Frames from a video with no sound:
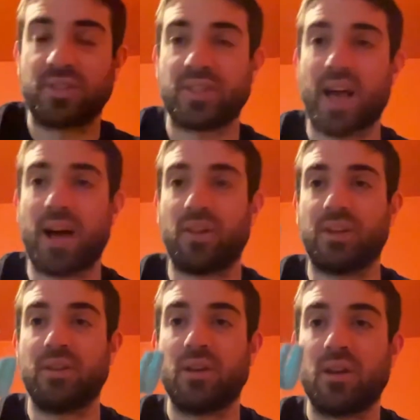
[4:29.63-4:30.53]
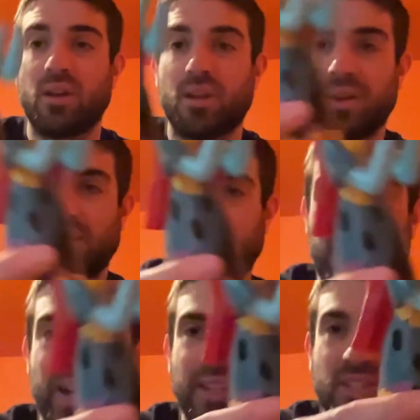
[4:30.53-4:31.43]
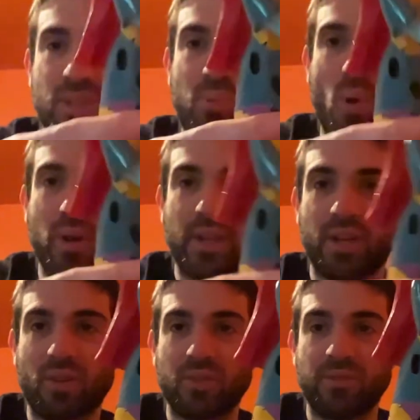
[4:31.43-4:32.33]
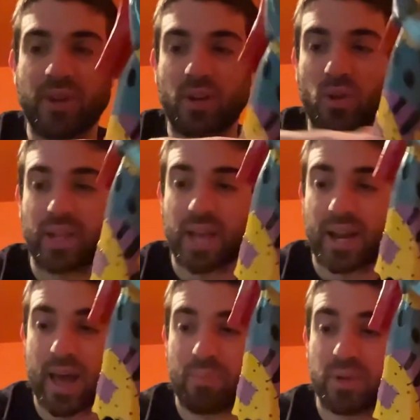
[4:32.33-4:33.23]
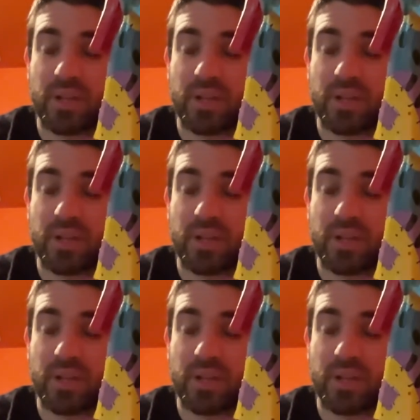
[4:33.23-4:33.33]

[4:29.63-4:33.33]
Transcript: Sally. Kind of disappointed here on this video that happened. And